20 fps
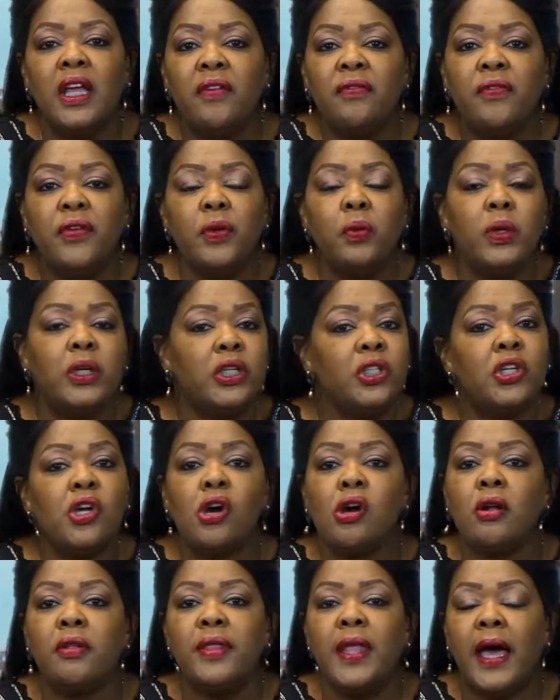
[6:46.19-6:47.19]
If you would
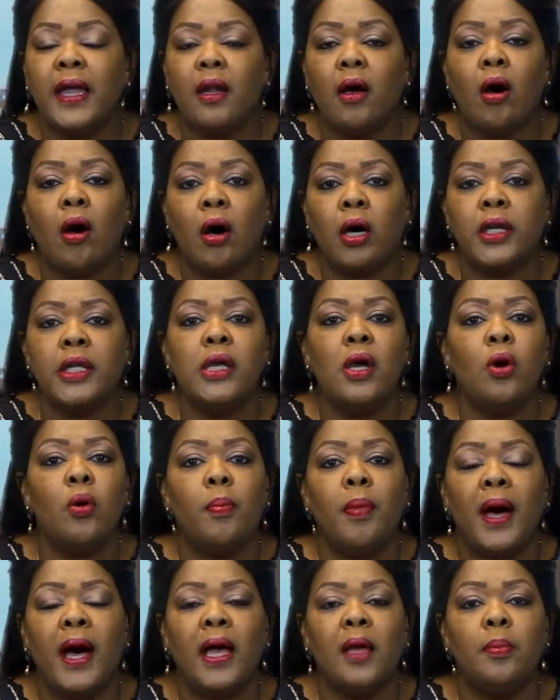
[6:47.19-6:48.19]
turn that
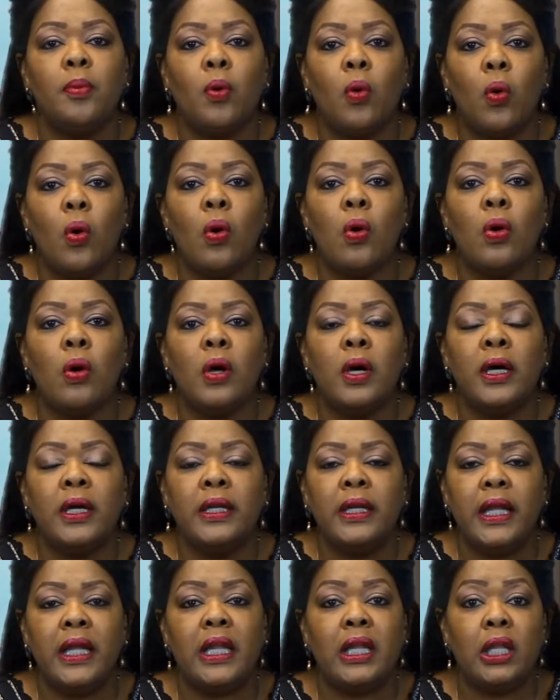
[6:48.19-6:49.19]
audio Bible
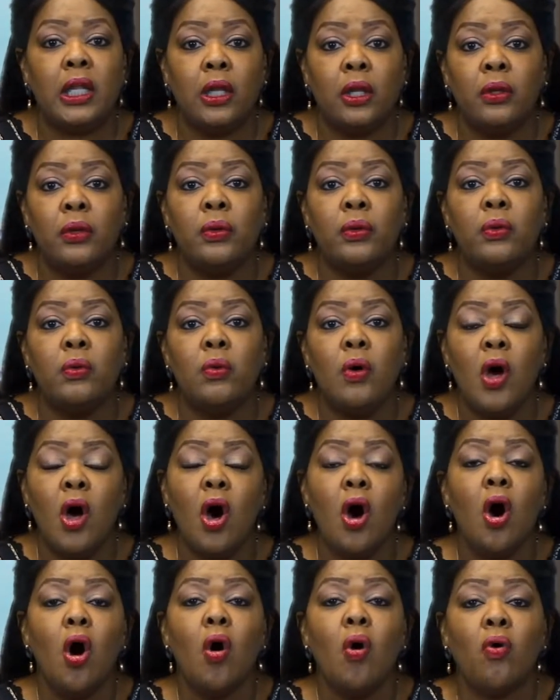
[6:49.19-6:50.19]
on in lieu
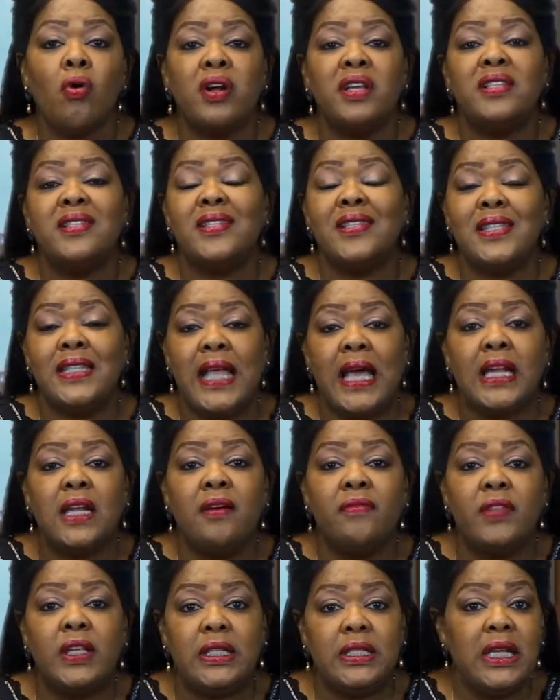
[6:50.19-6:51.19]
or
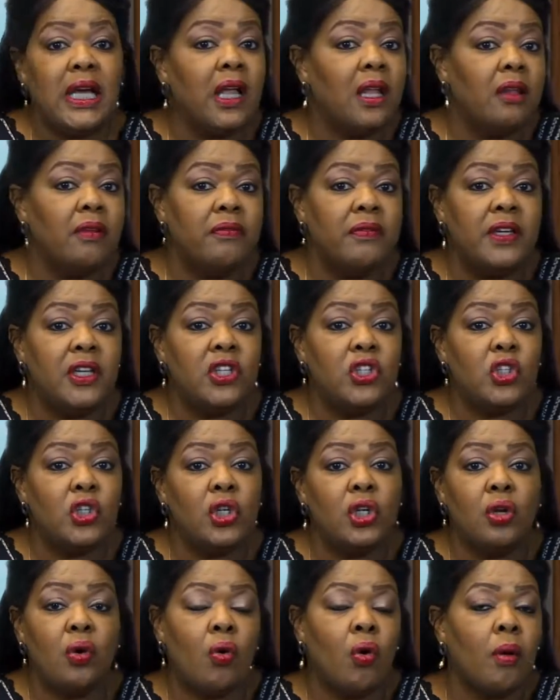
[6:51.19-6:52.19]
instead of the
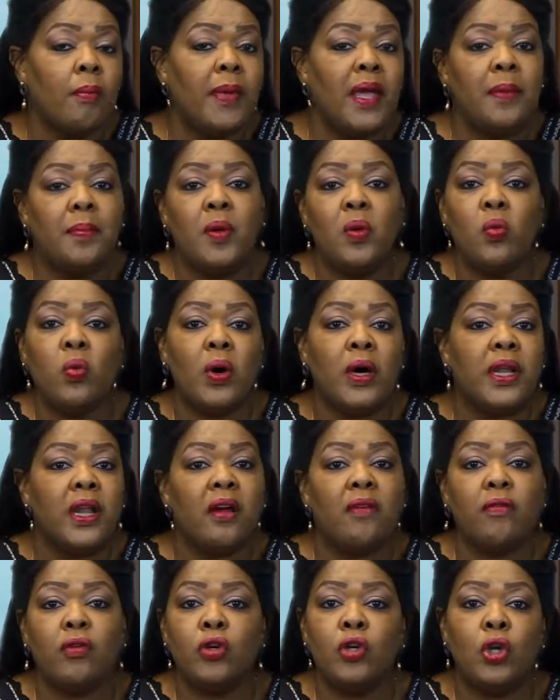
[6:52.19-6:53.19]
television or maybe
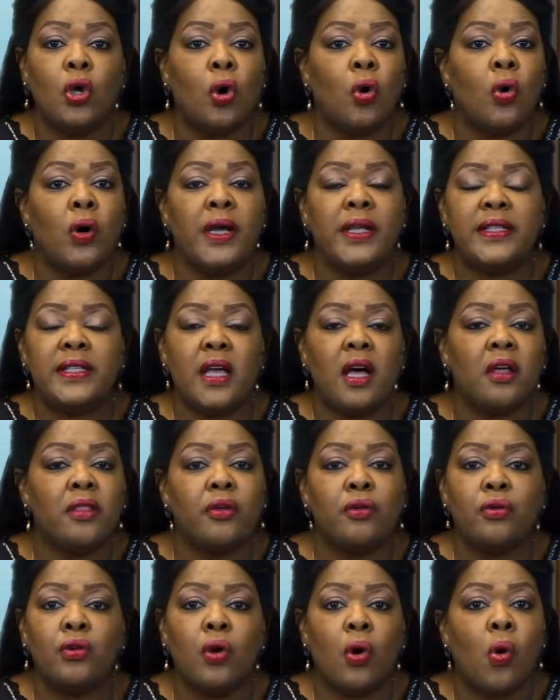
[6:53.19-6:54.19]
whatever noise,
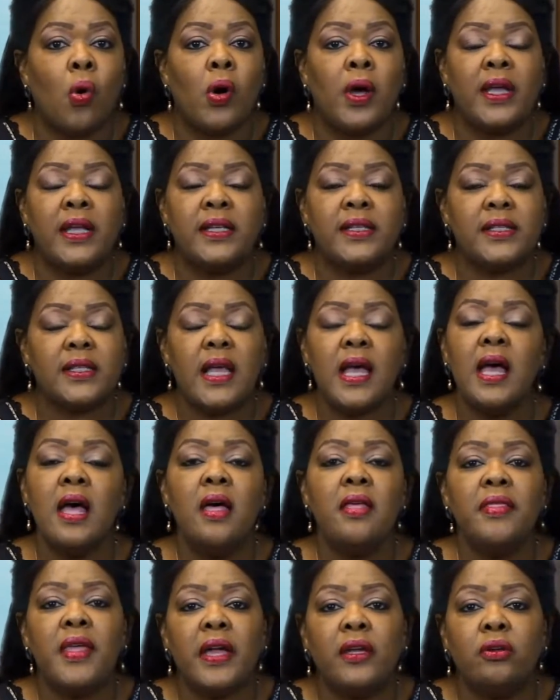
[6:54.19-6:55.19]
other noise
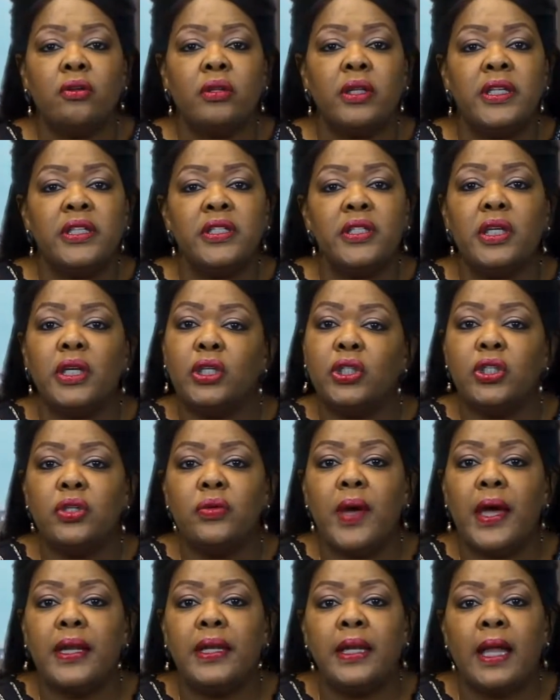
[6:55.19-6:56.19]
that you're listening
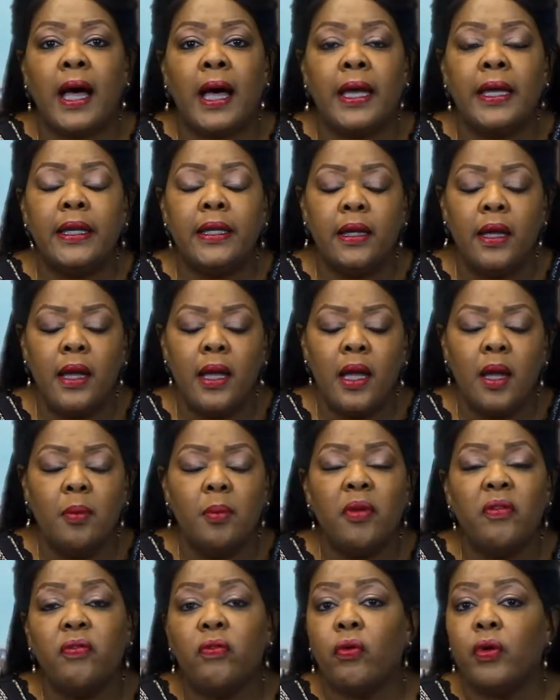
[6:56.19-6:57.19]
to at night
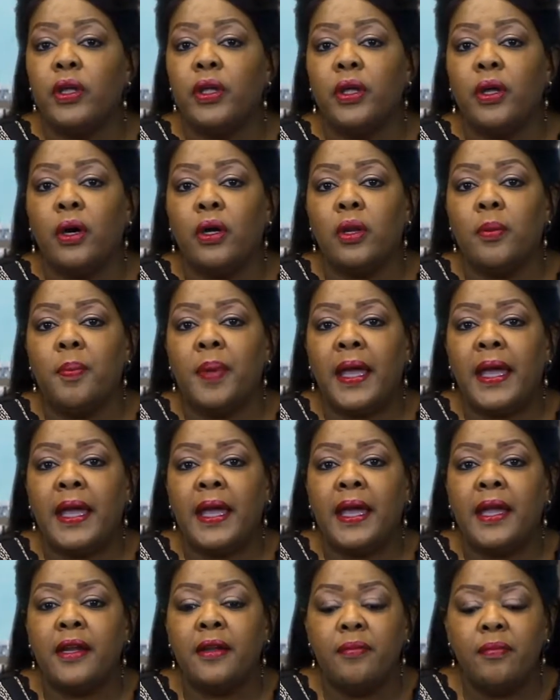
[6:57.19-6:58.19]
before you go to
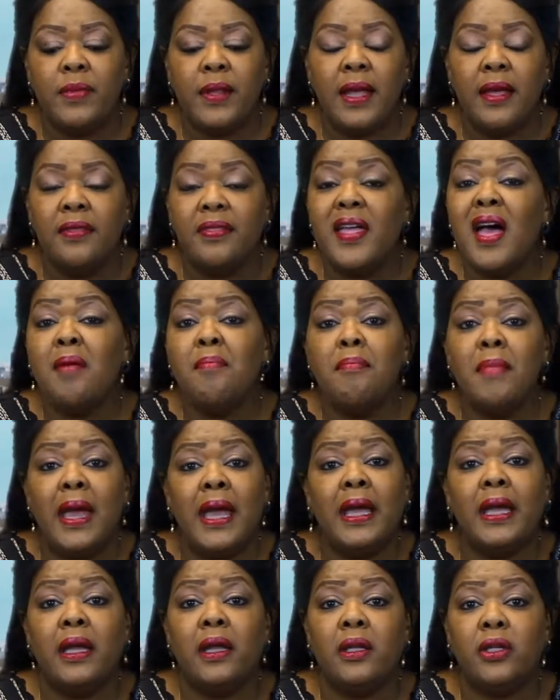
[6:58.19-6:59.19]
bed, that
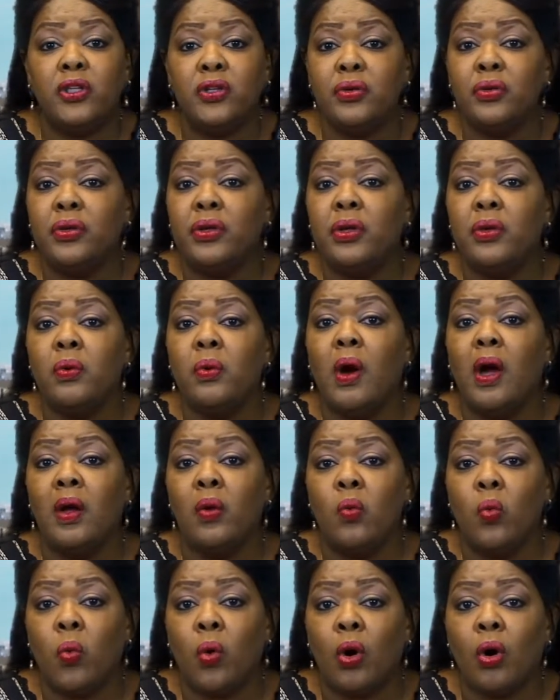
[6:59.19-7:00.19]
may do you
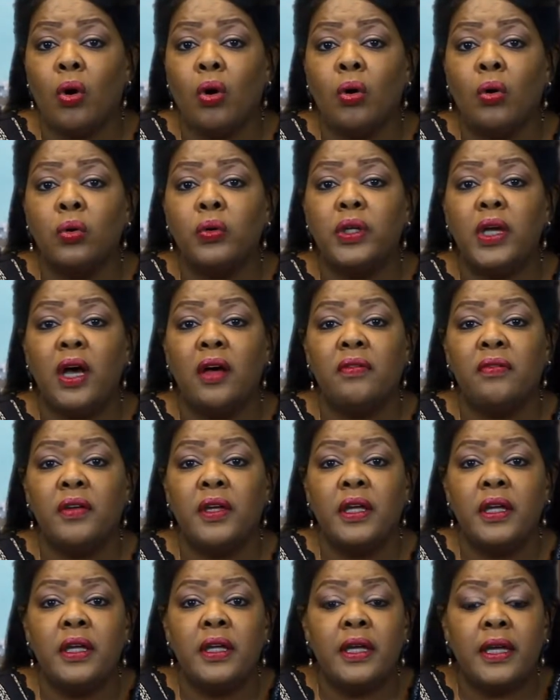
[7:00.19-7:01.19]
a world
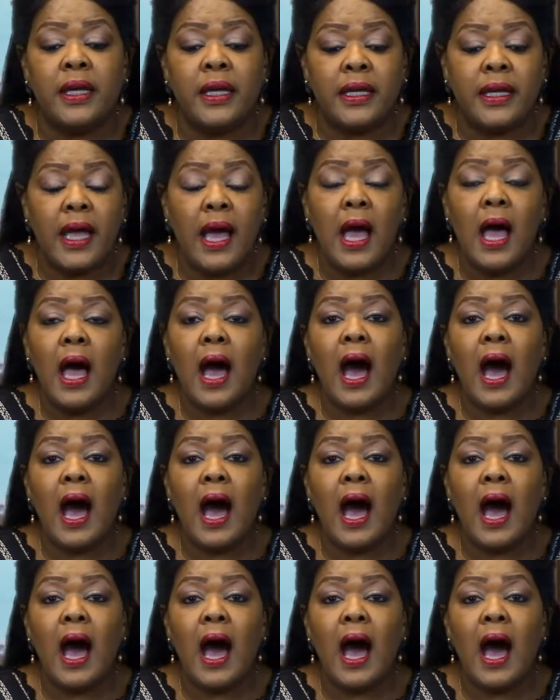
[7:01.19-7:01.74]
of good.